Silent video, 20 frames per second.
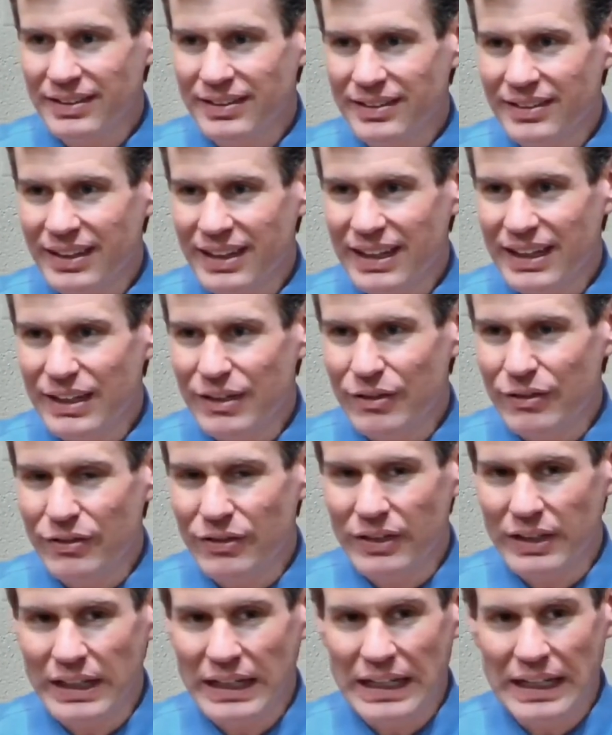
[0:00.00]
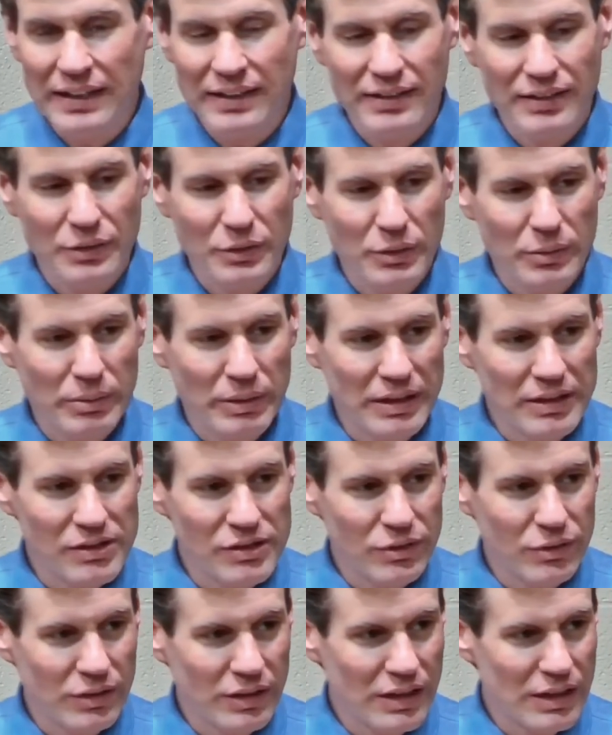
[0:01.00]
thank you for that. Lord
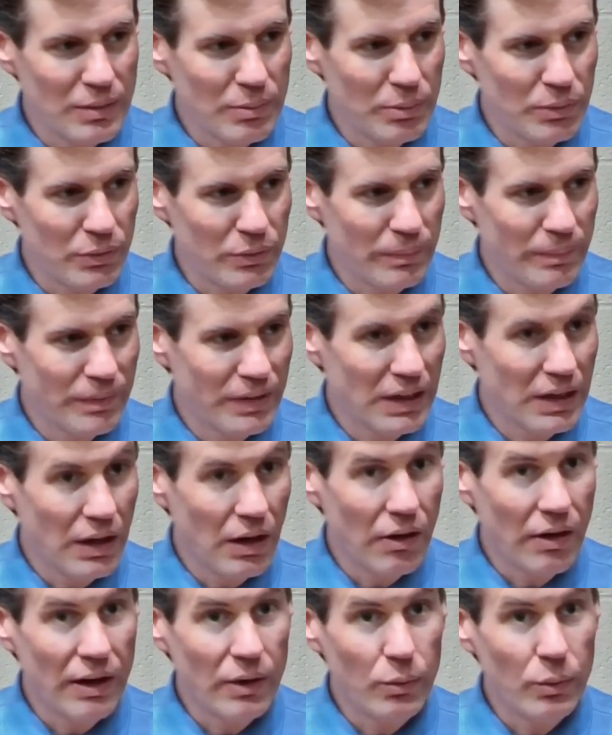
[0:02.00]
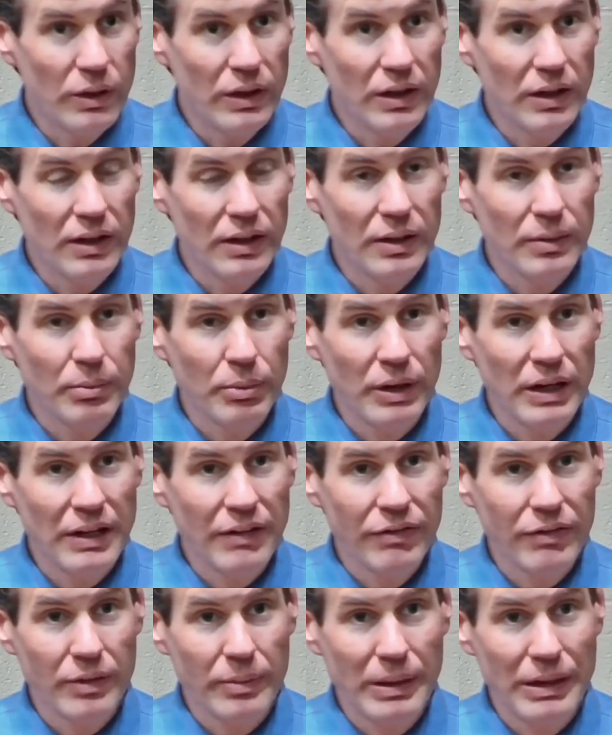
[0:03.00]
bless you and keep you. All right, we are going to
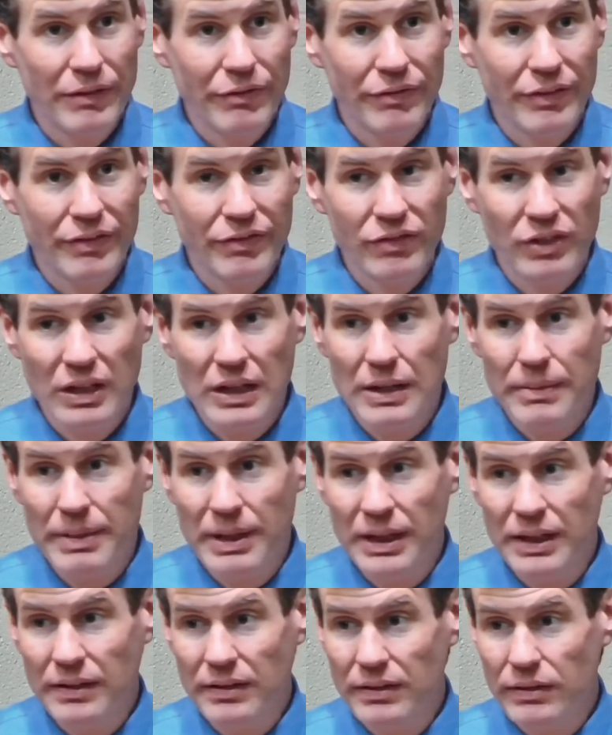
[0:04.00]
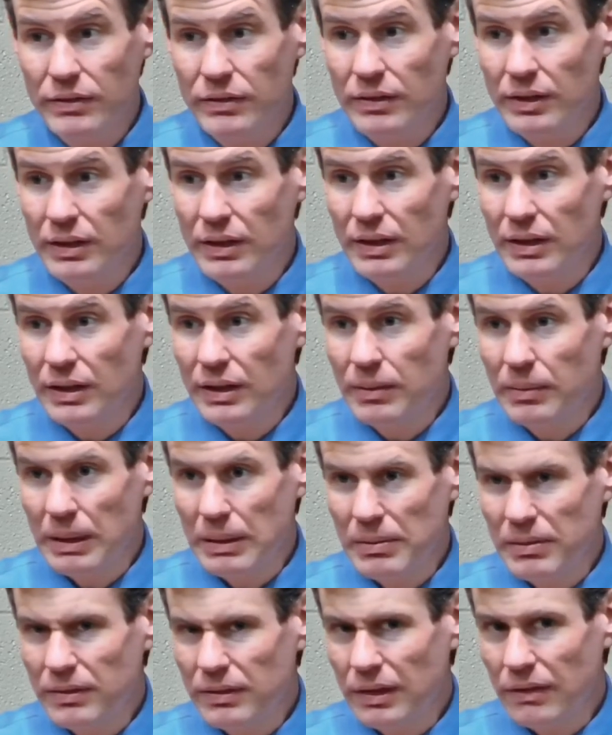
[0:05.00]
break for about 15 minutes,
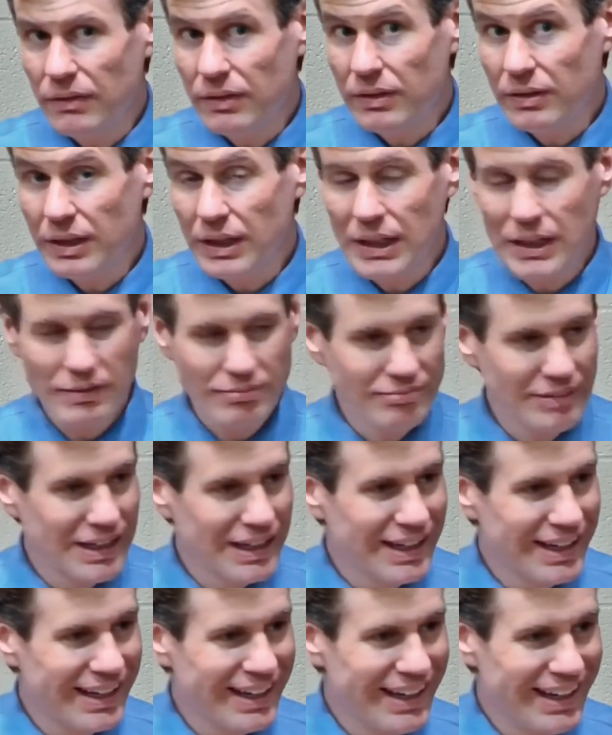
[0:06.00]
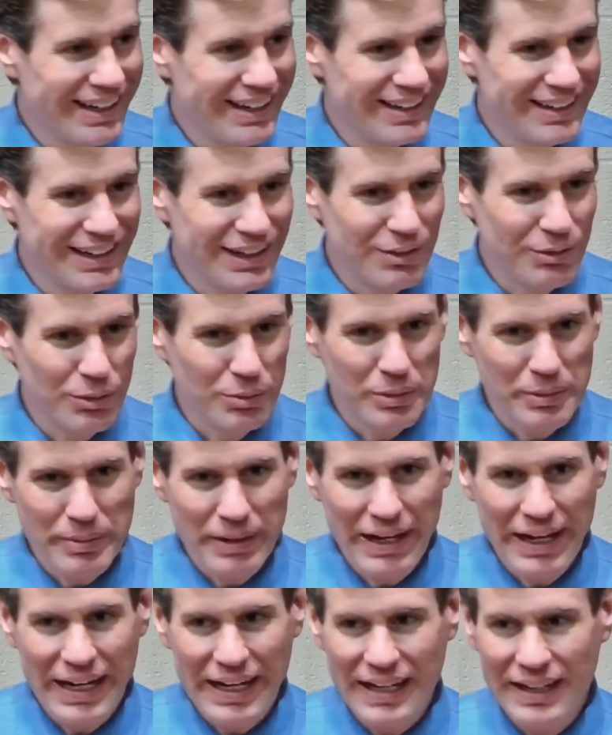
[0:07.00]
maybe 17, and uh, we'll be
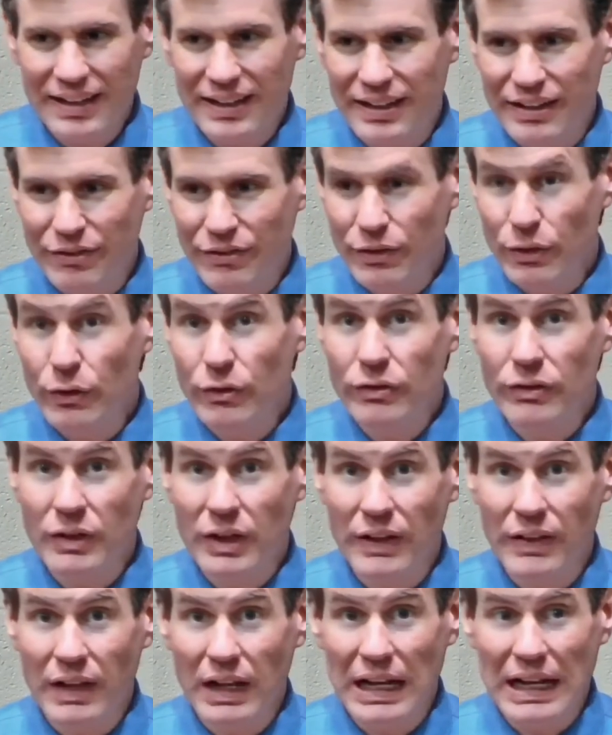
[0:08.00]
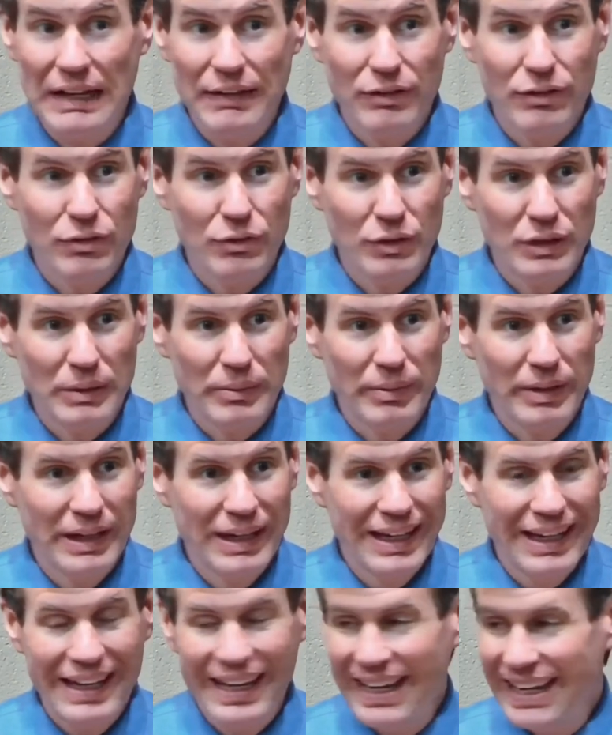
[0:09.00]
back. Uh, for those of you on the live stream,
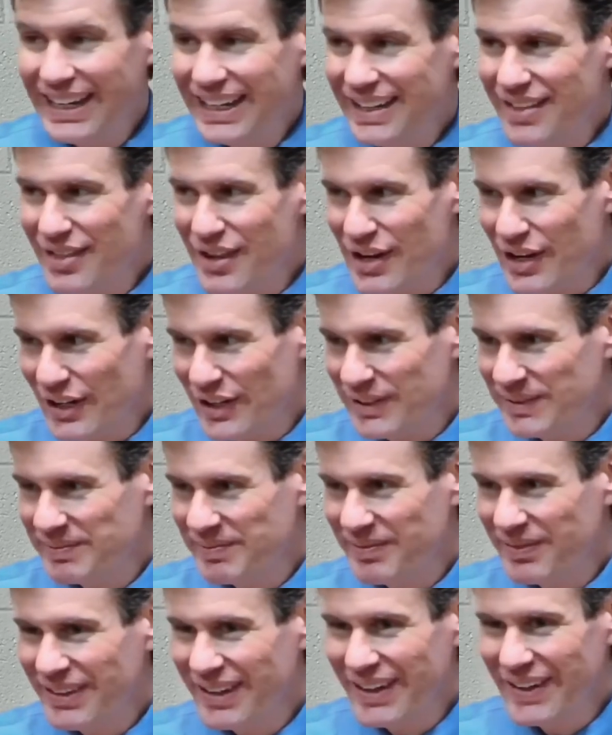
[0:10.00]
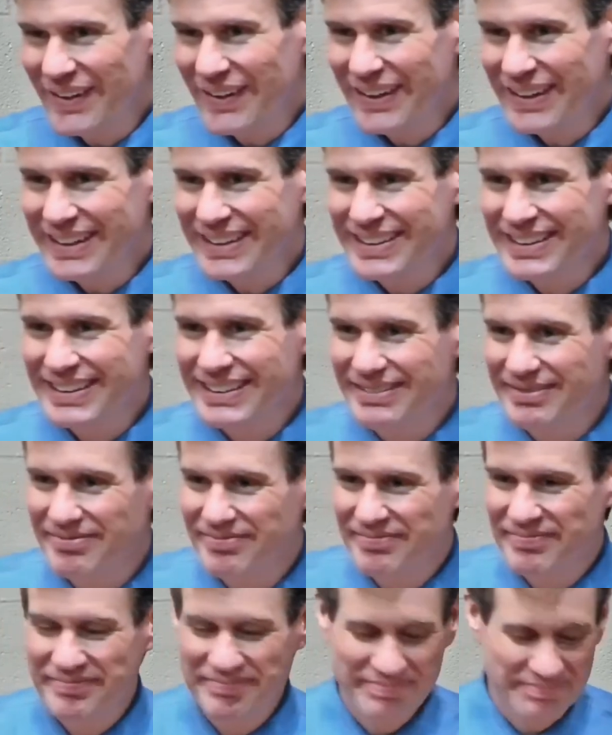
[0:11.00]
hang in there. All right.
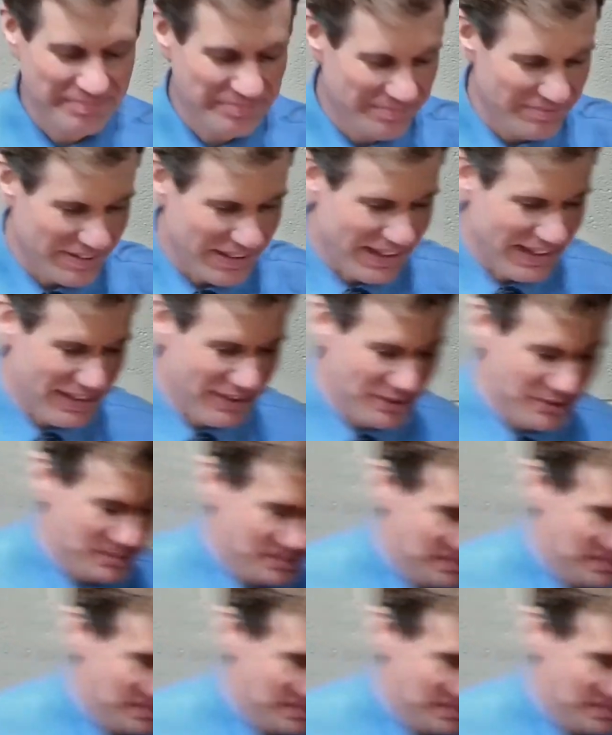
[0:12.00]
Thank you.